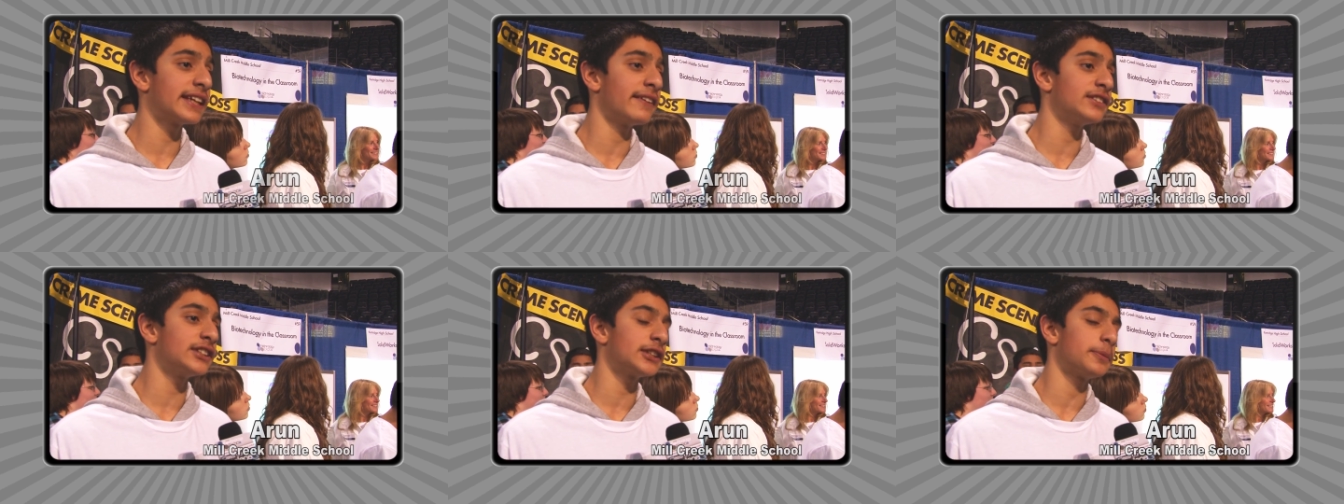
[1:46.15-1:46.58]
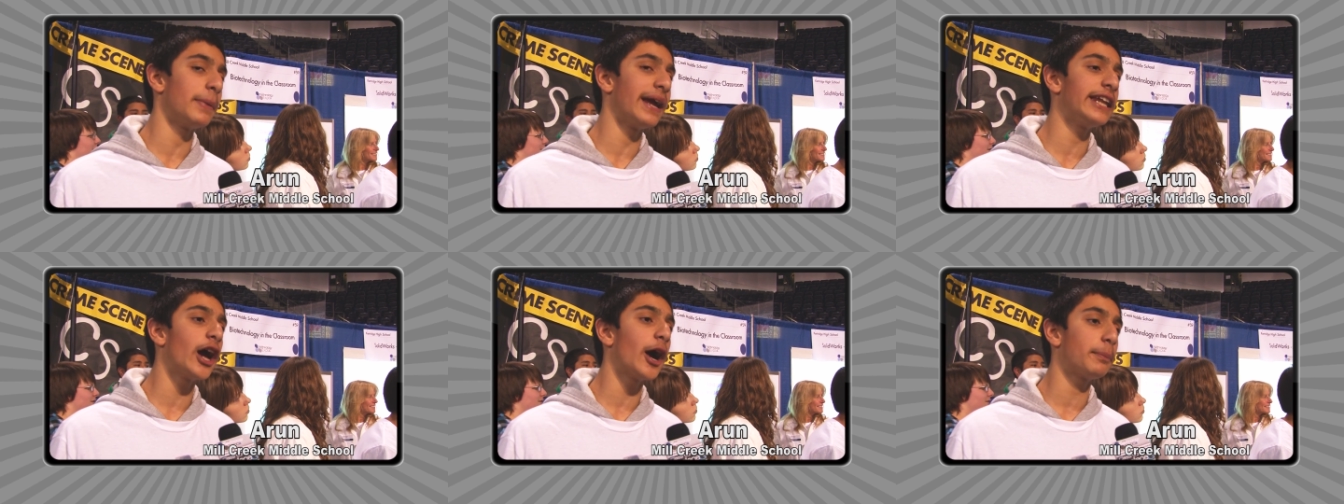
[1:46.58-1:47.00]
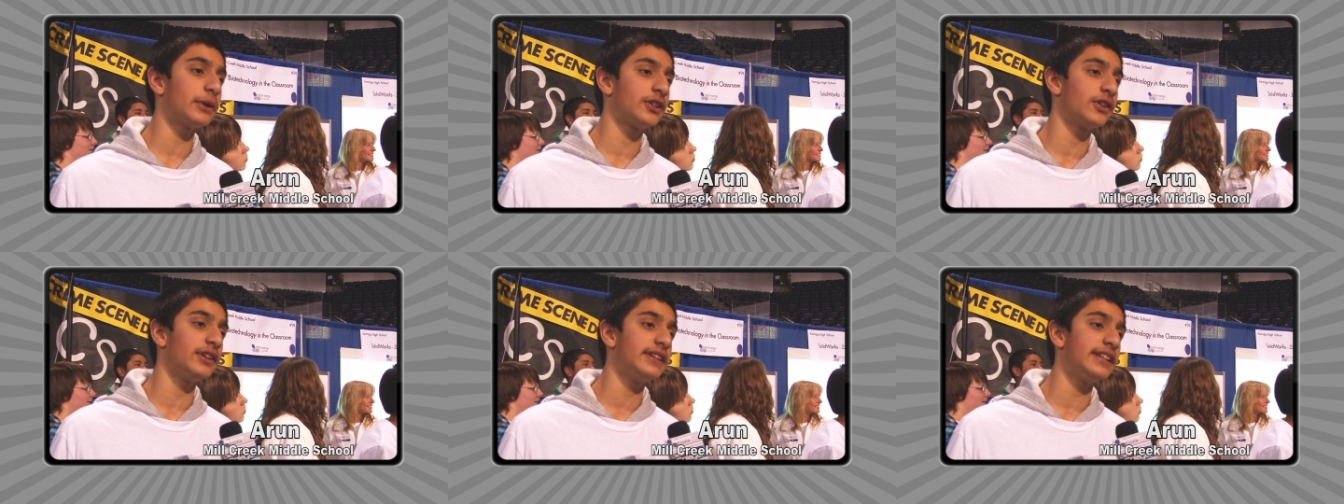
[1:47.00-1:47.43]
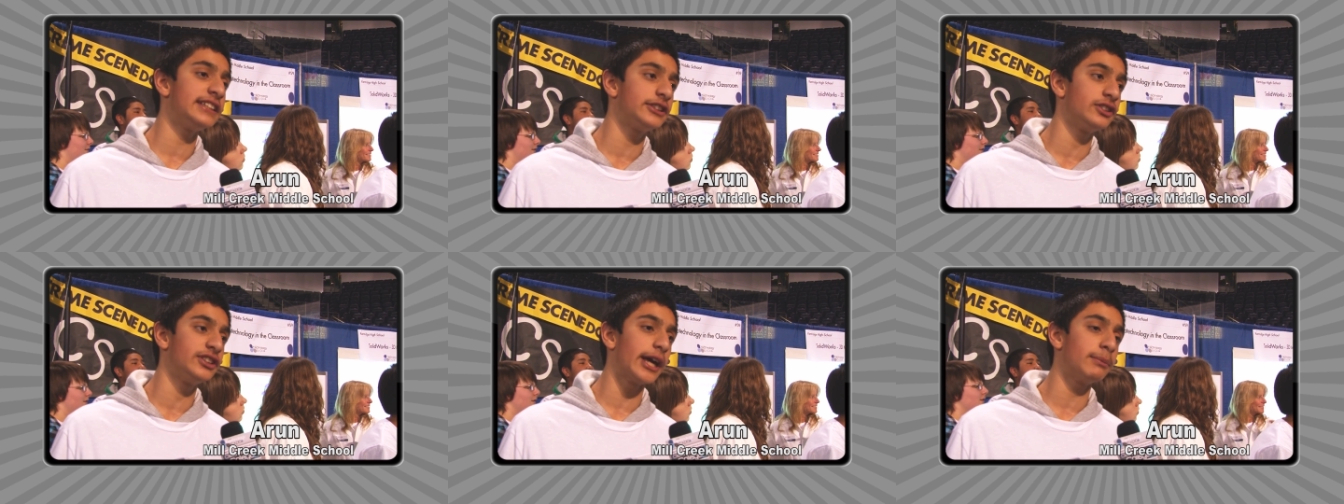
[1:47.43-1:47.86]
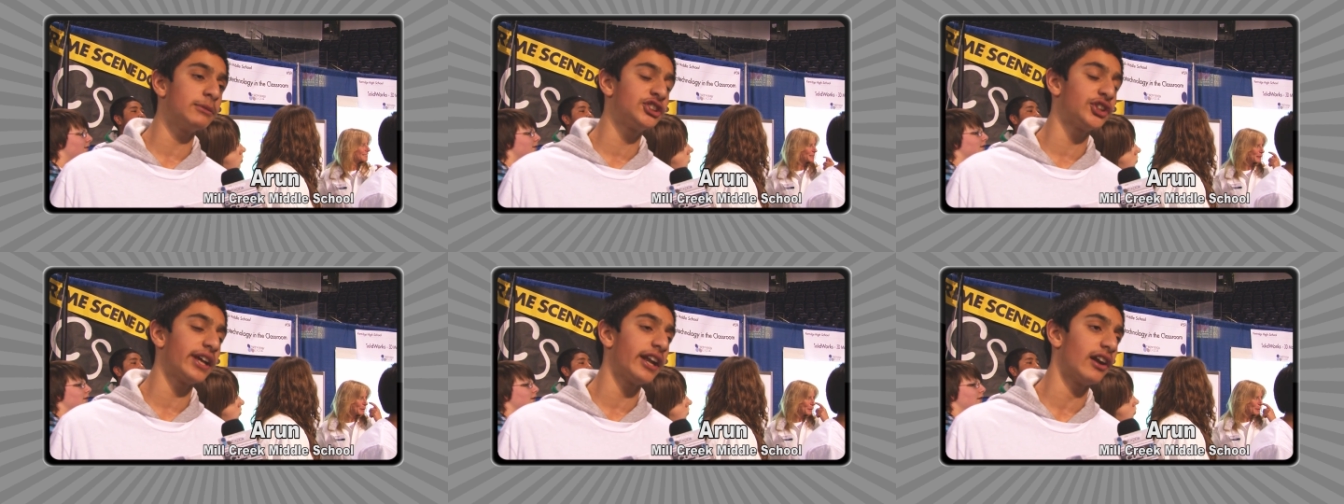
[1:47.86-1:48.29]
it gives us many opportunities to
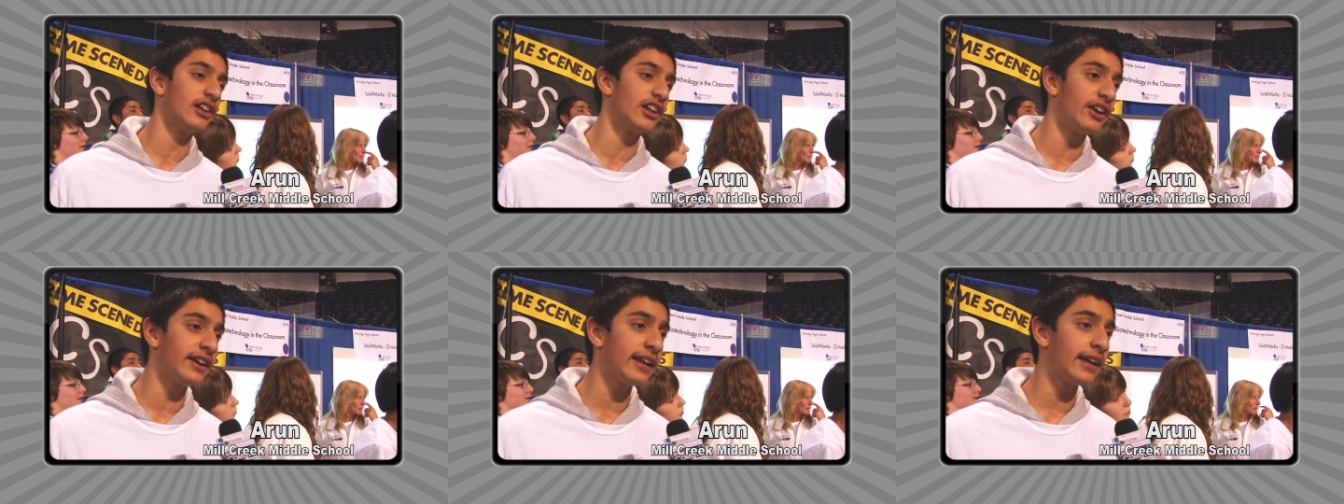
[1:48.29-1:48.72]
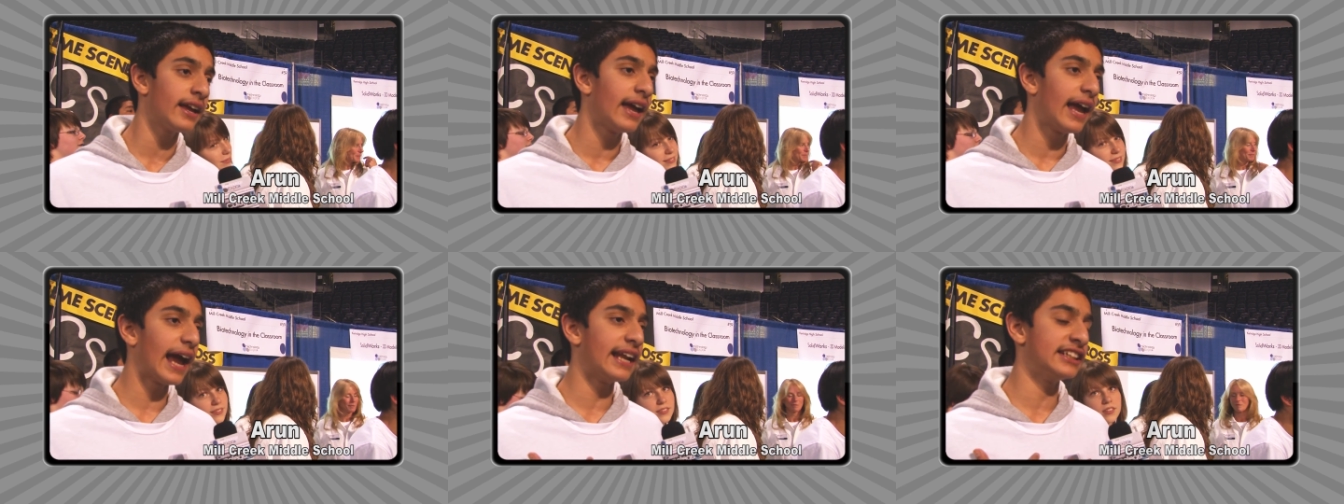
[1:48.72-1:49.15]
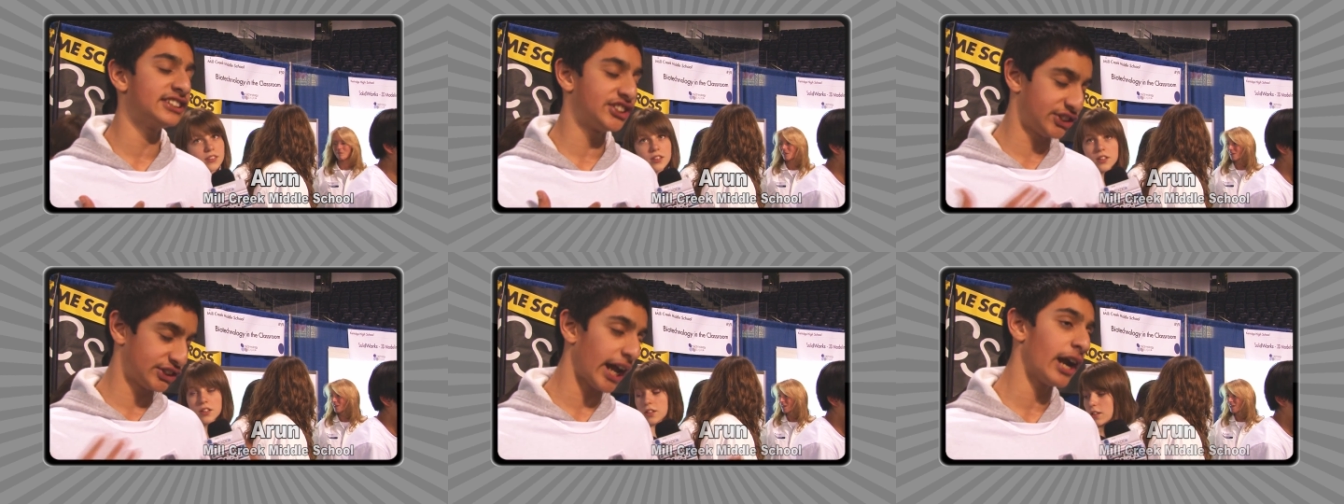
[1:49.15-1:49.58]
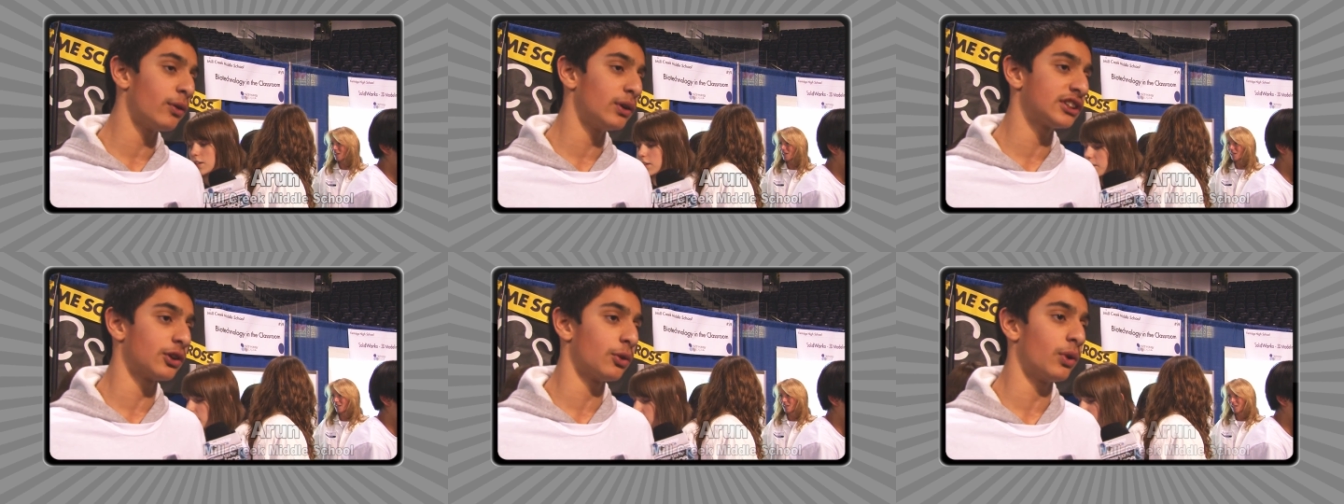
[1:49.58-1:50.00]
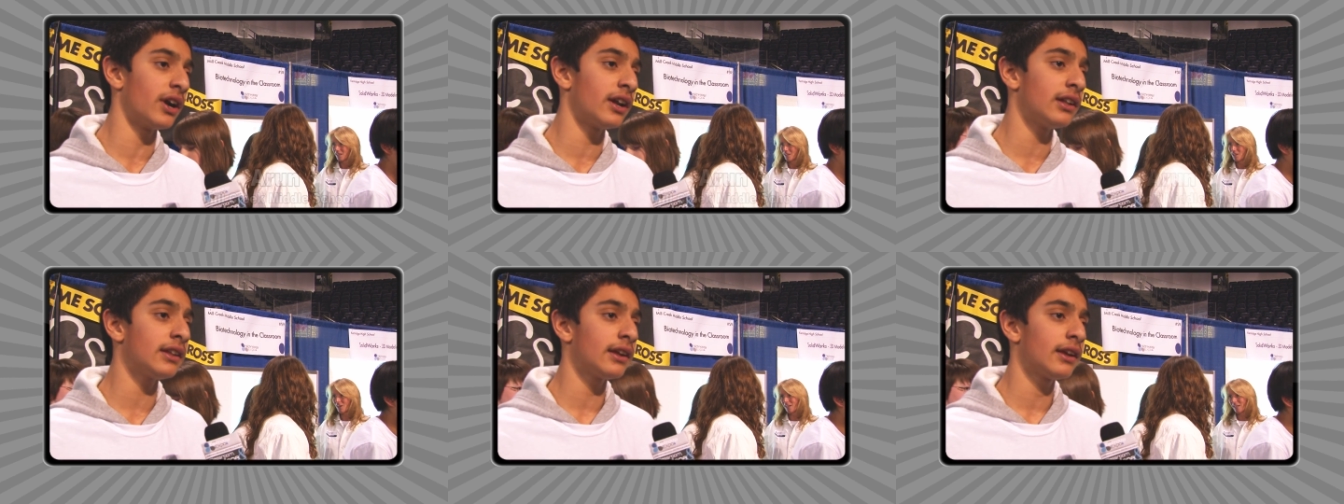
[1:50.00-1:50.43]
demonstrate our learning and to share with the
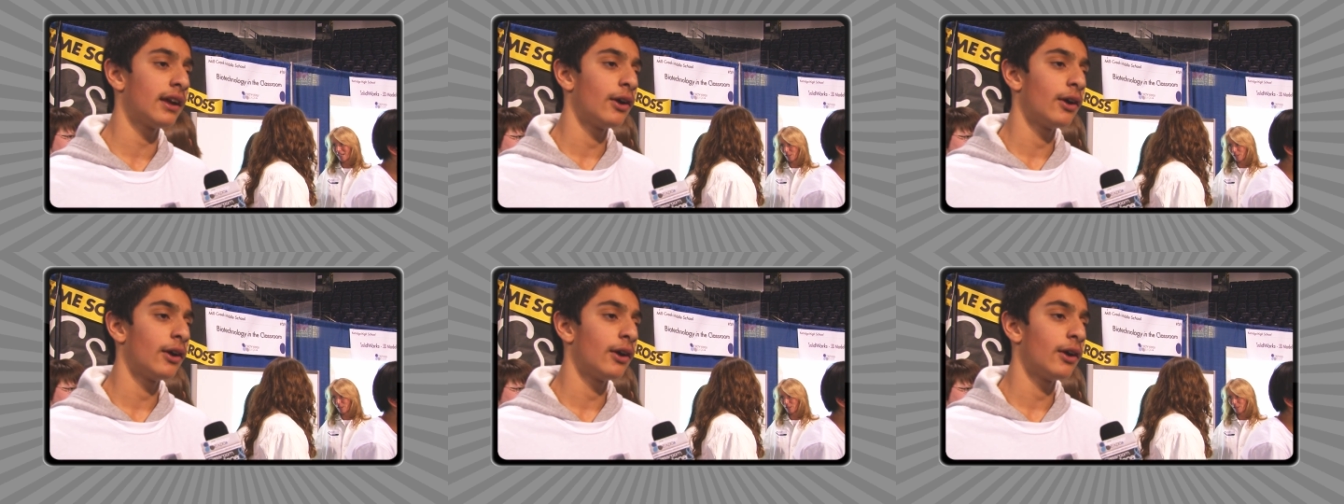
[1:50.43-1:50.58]
world.